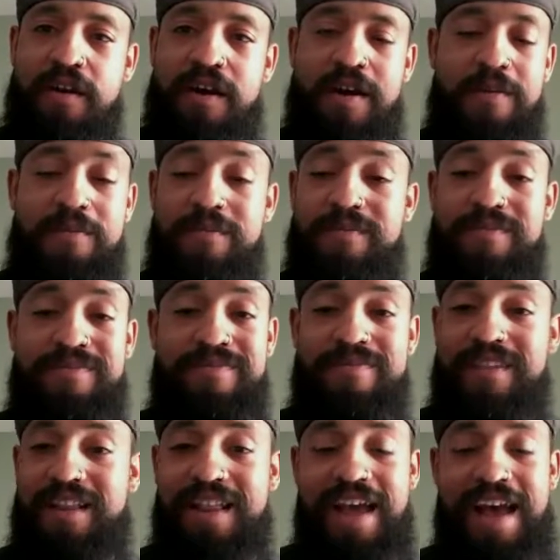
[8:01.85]

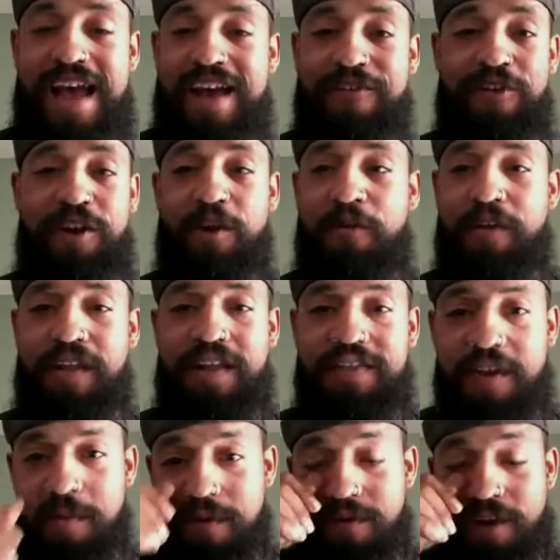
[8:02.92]
I really don't think
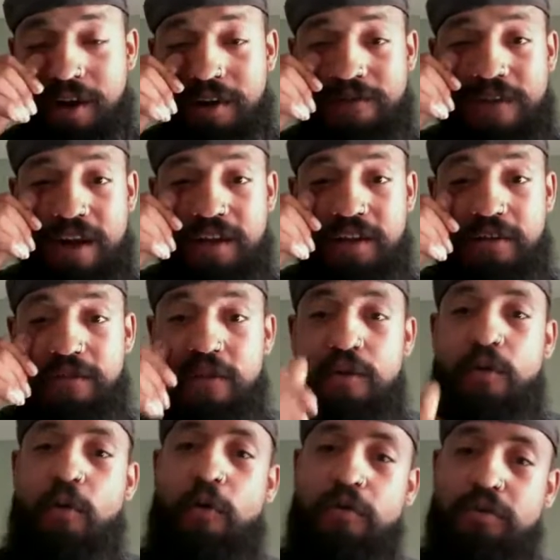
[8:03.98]
that's going to be very effective.
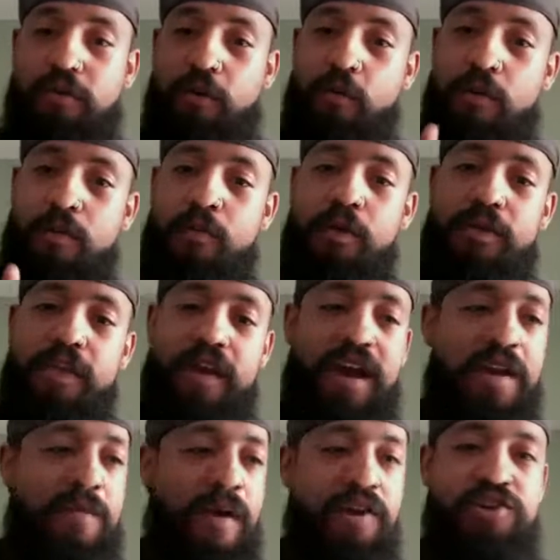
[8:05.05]
Also, one more thing
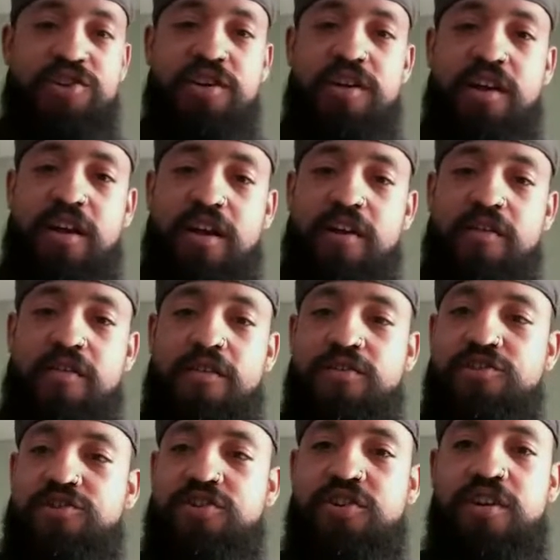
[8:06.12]
I'd mention is
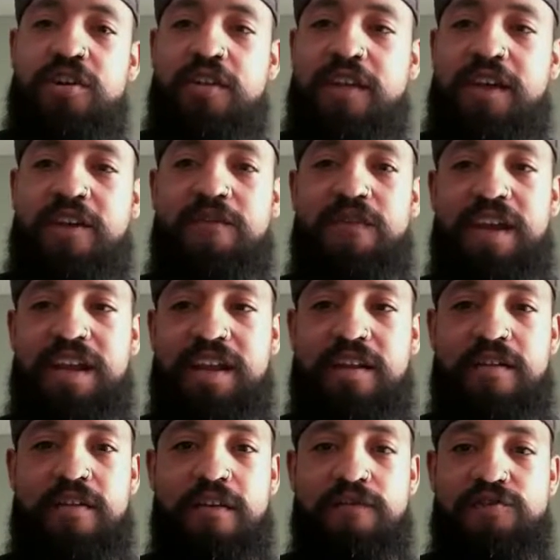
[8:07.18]
just the
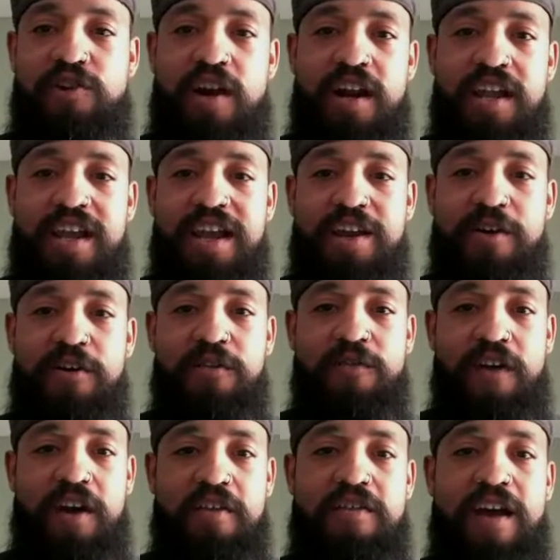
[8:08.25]
convenience of trying to get your
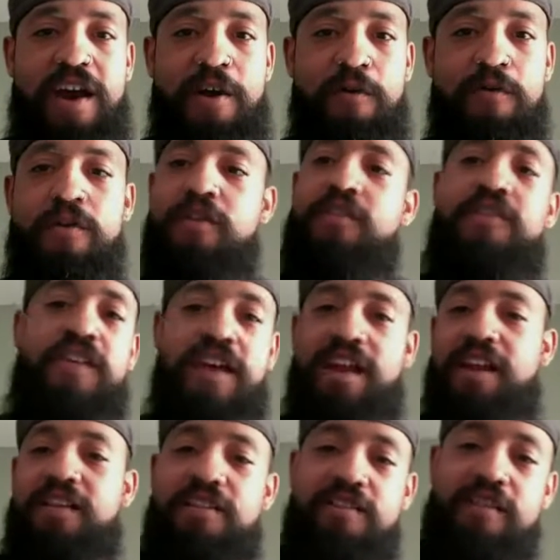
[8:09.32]
device out to
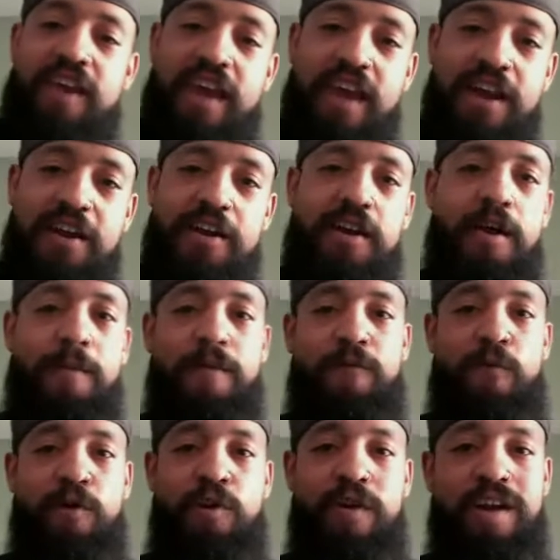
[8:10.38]
get it scanned
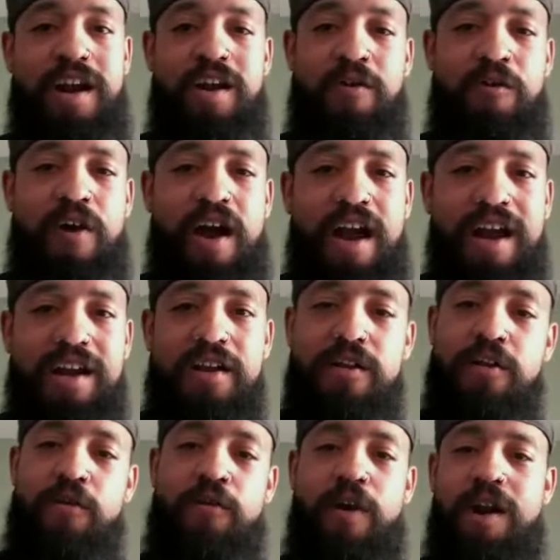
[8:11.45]
before you get on a ride.
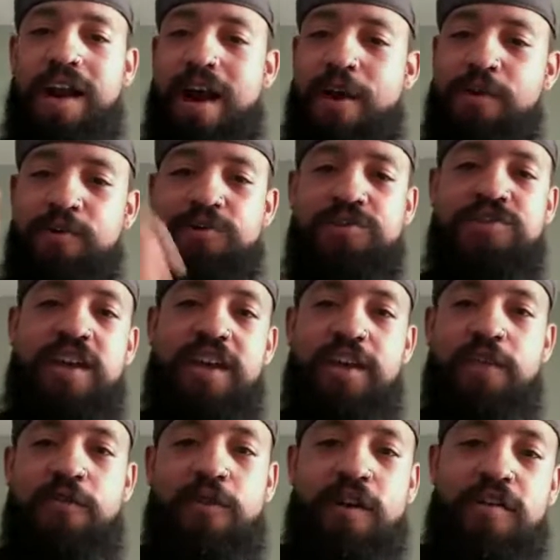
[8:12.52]
Right now, you just
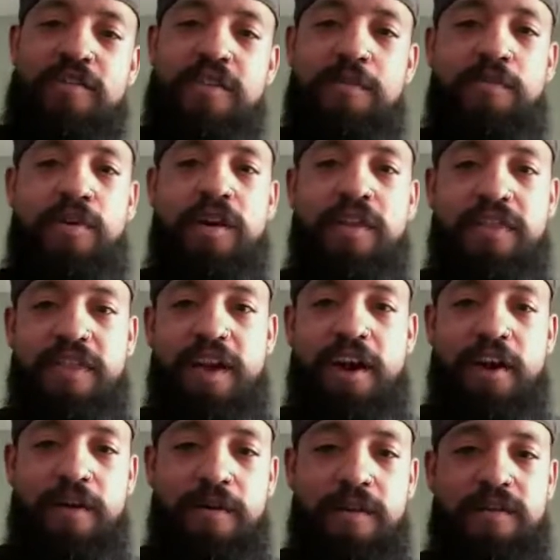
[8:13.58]
take your wrist, you put it
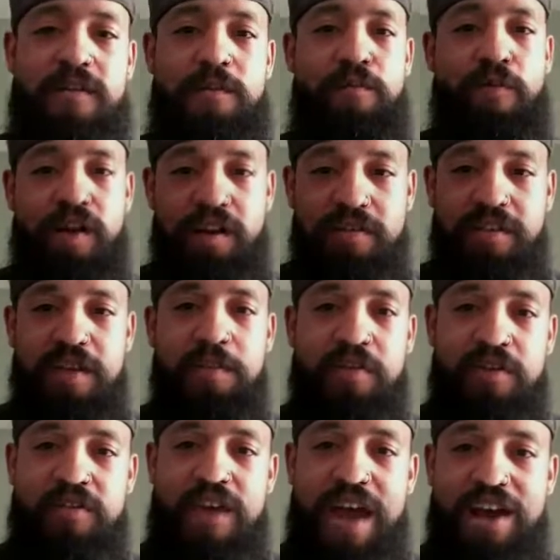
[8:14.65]
there. It's a pretty
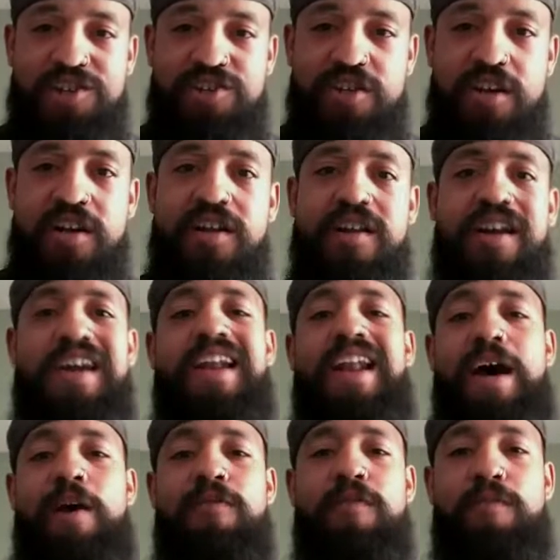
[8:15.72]
seamless action. It
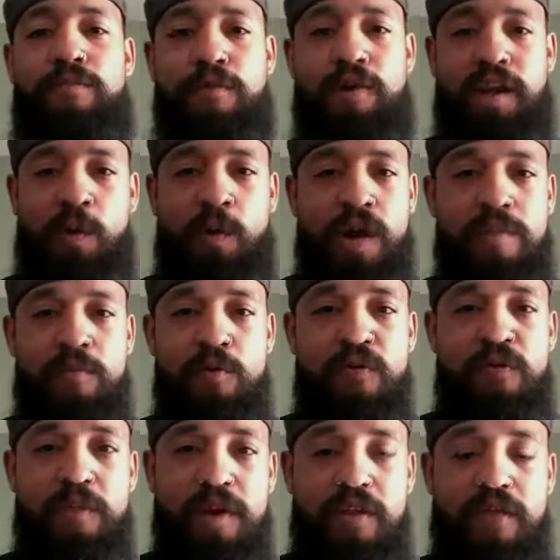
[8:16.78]
allows a pretty quick
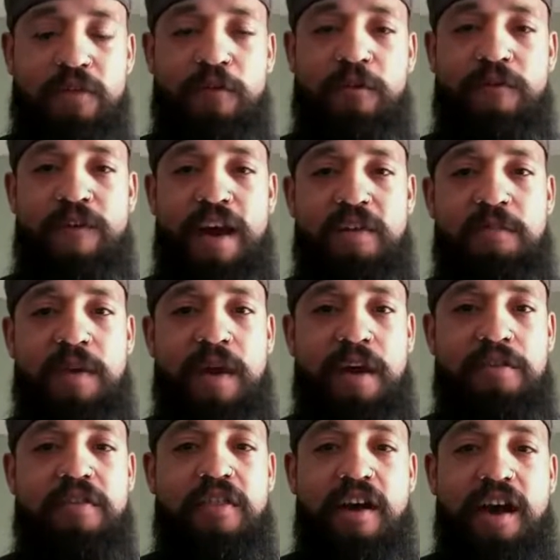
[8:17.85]
movement through the fast
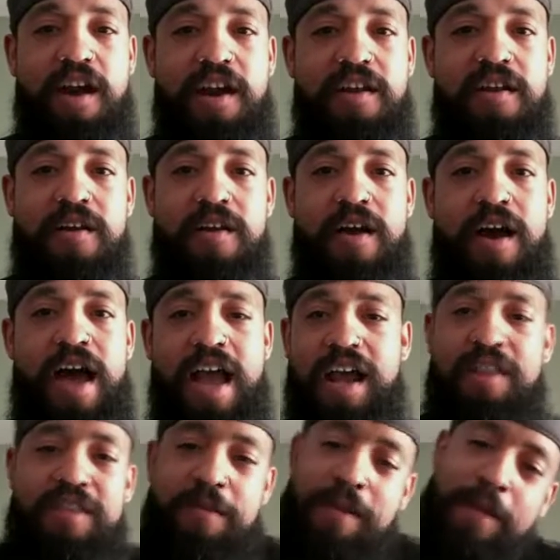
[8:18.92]
pass line. I
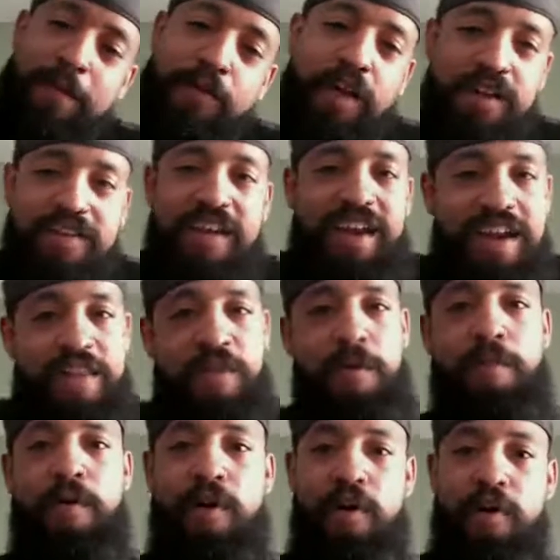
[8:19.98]
could see people like digging in
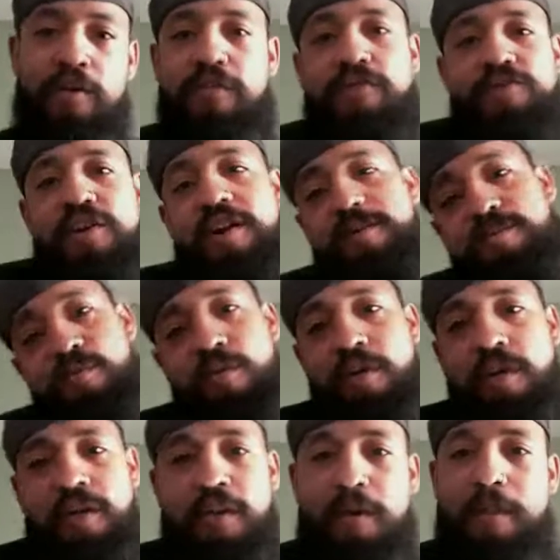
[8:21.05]
their purse, trying to
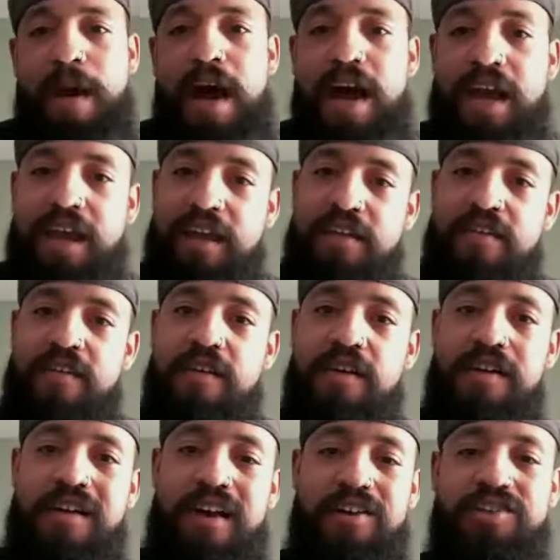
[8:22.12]
pull out of their pockets.
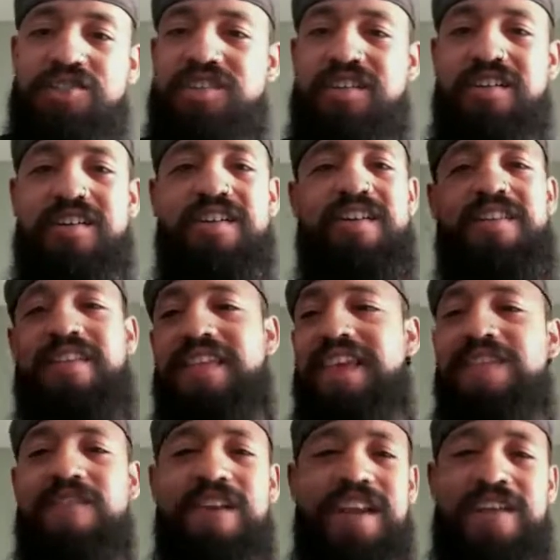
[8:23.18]
Just
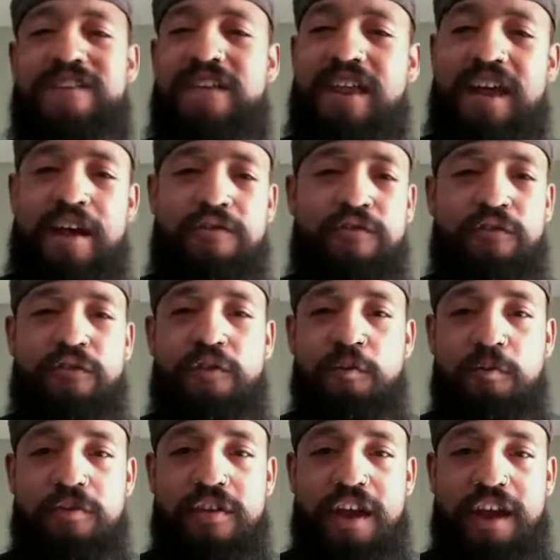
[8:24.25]
even that extra
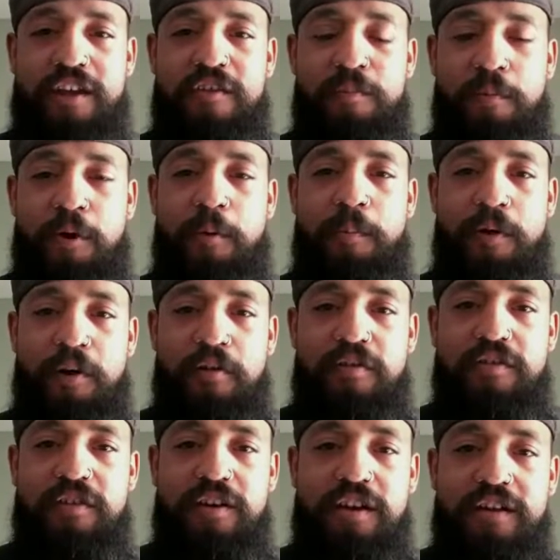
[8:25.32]
2 seconds per
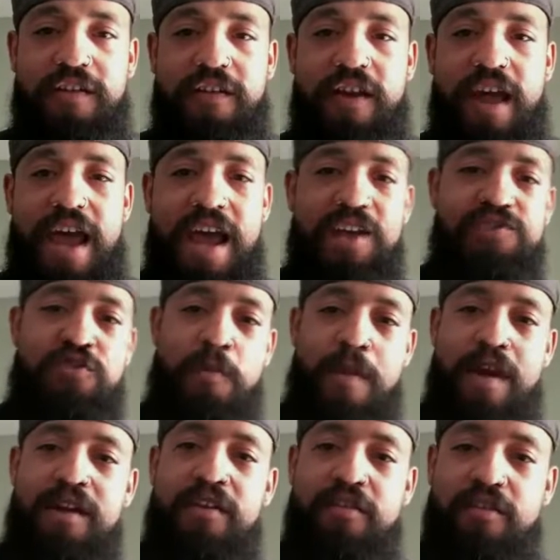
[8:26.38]
person is going to add
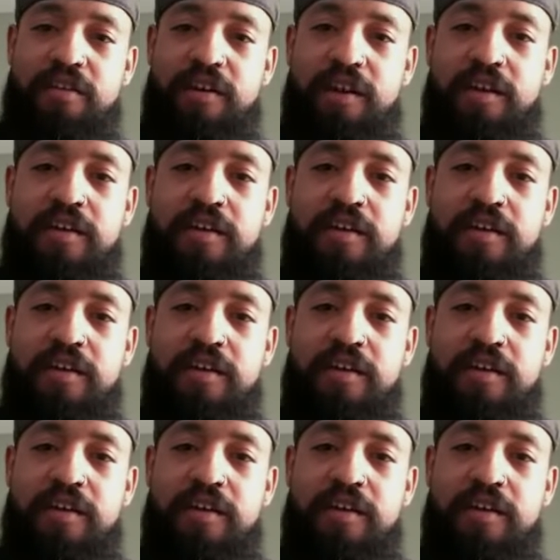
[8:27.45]
tremendously.